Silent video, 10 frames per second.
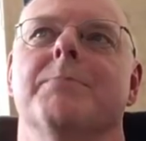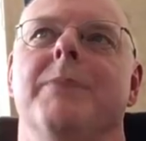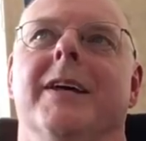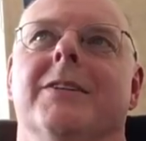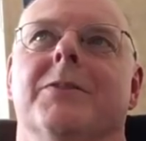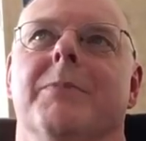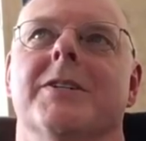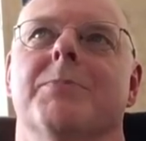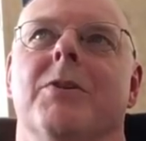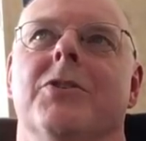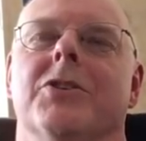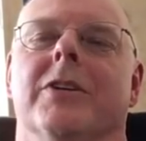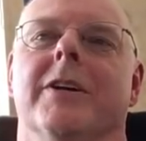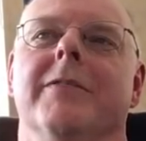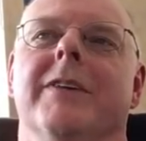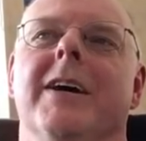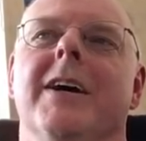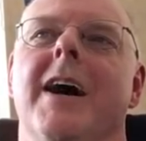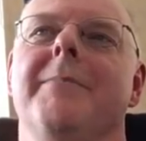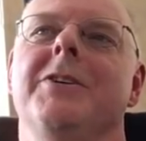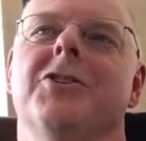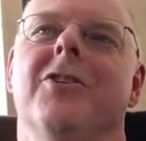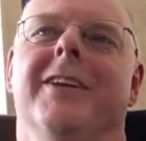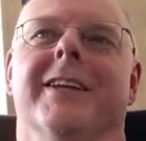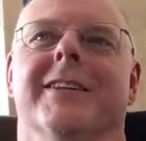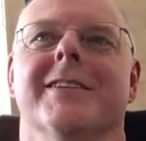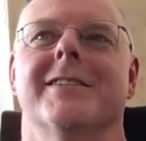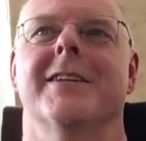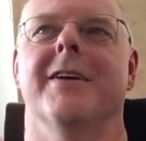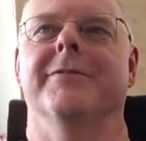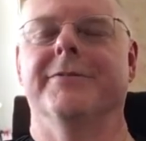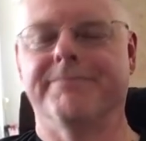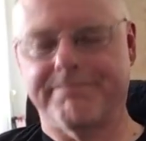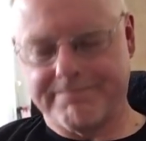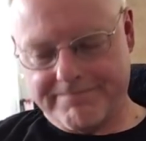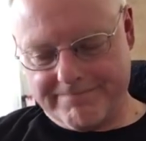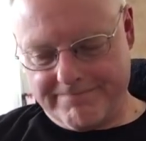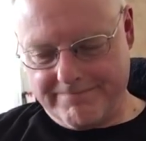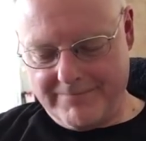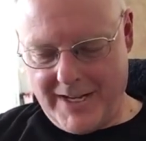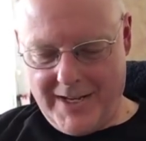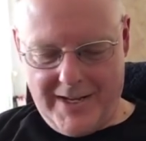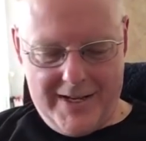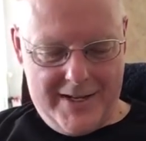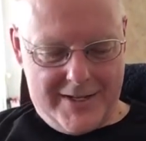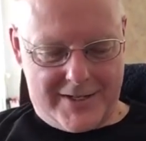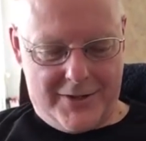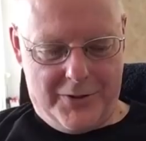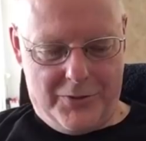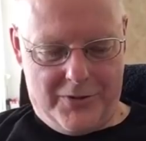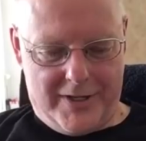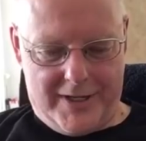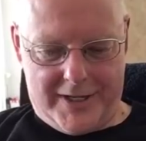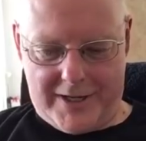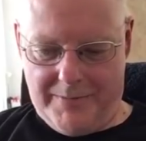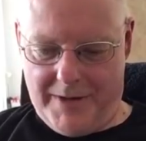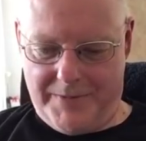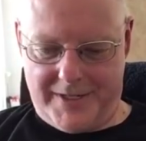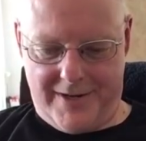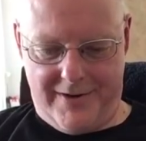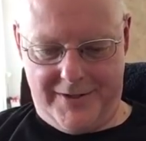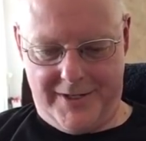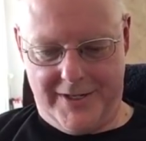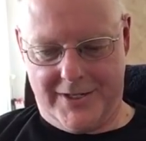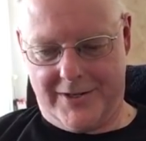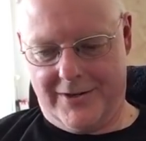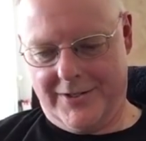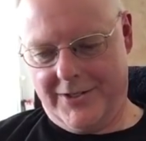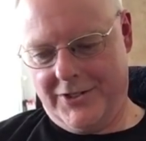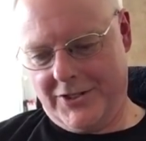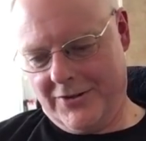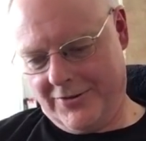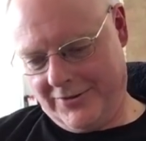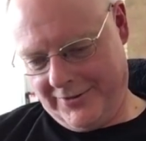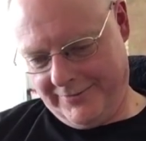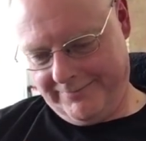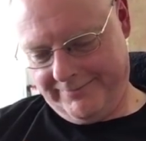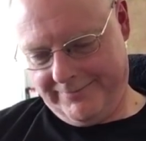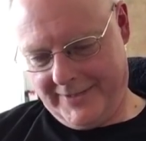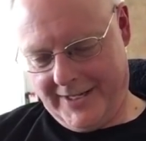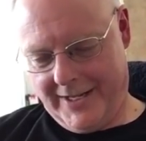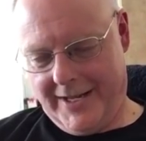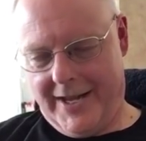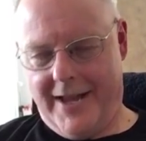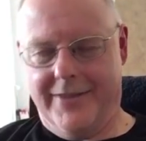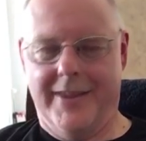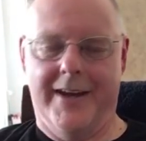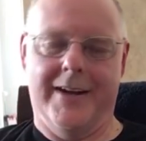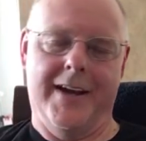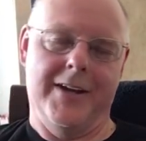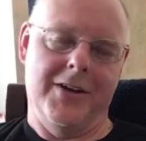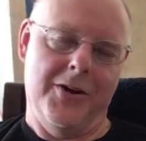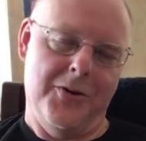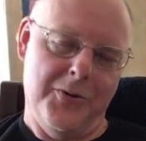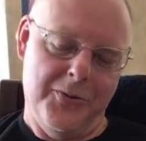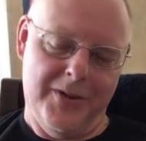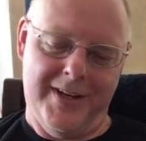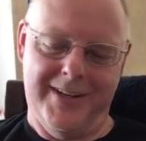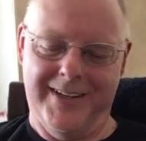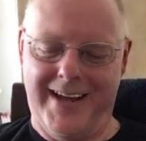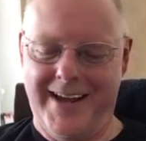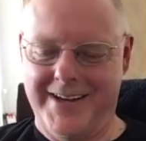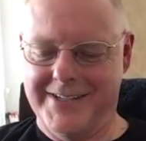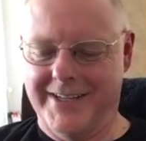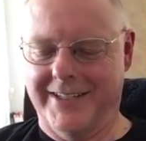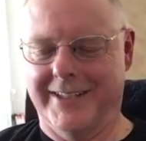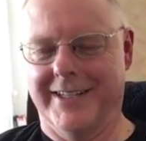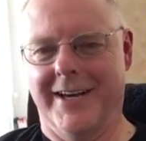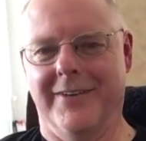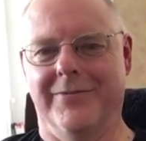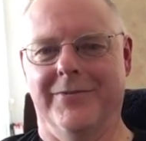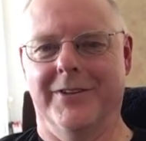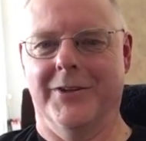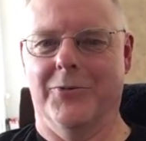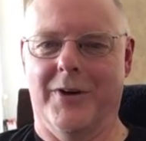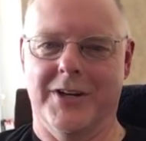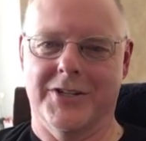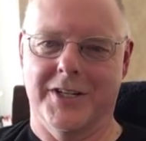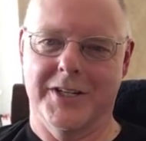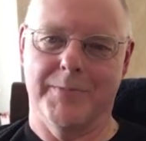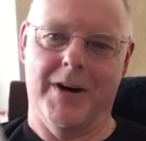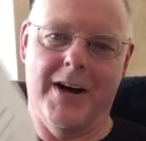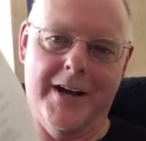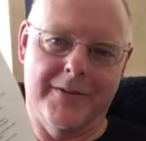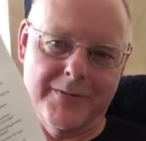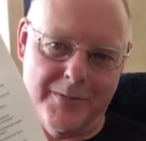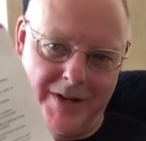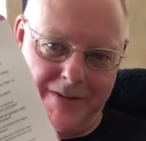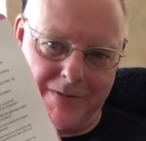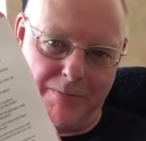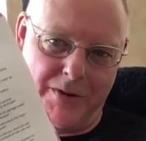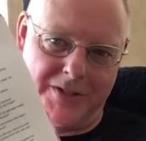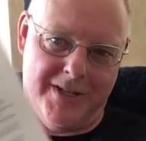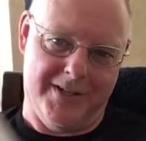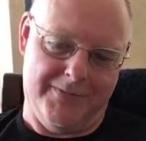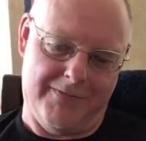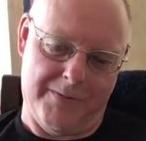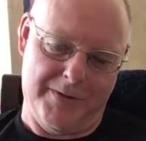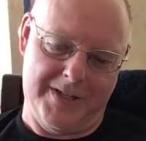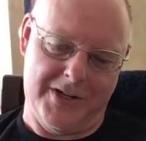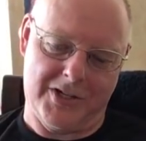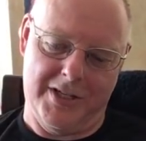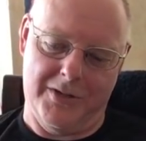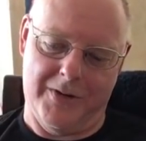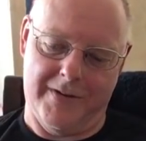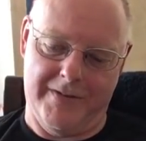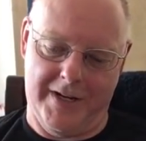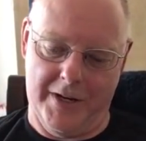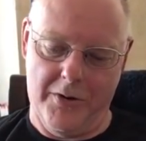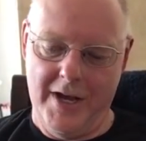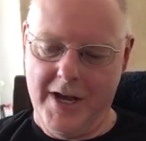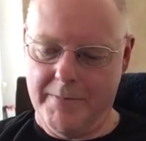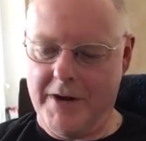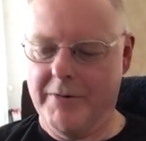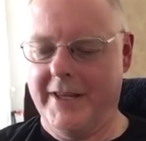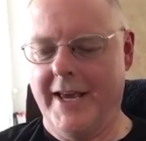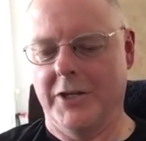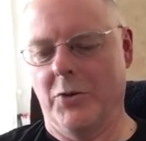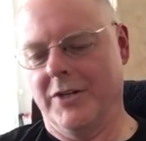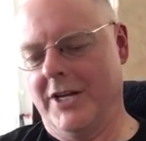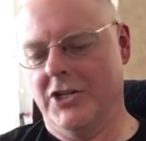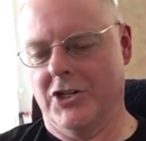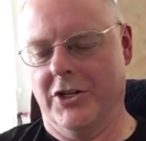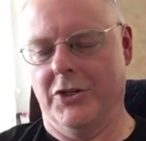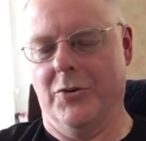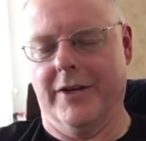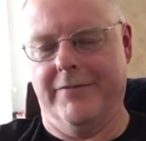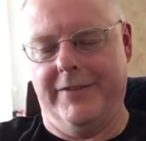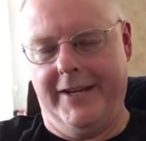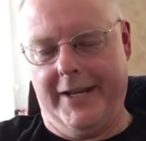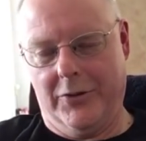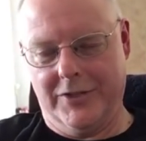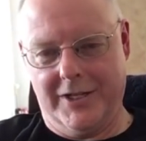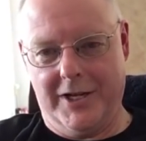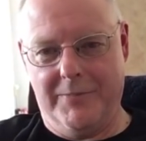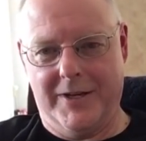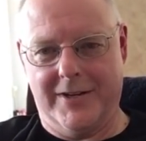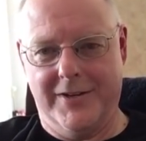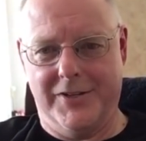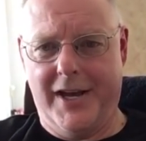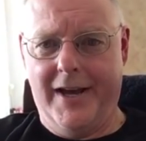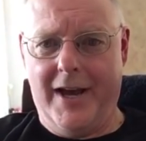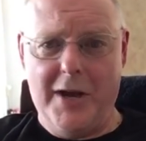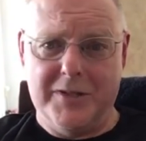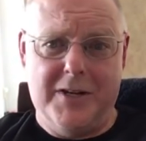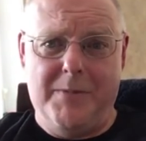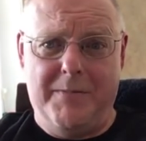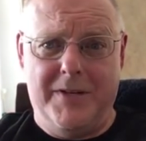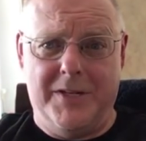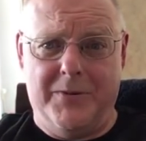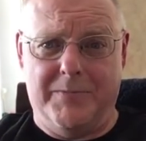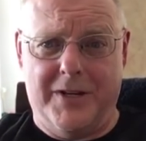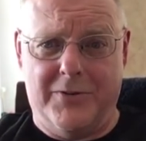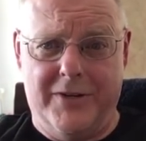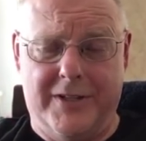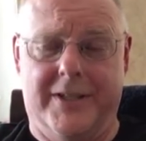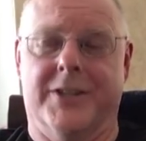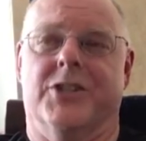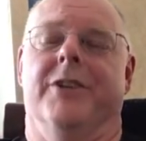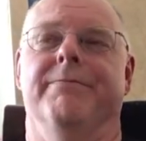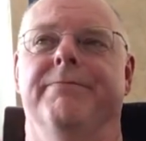bit to my spiritual life. I've been journaling this stuff. So I come upstairs and I start to journal. And then I know that Angie had left the questions behind for me for potentially doing a video, but I really had no intention on doing a video today because I was going to be busy with my coin collection.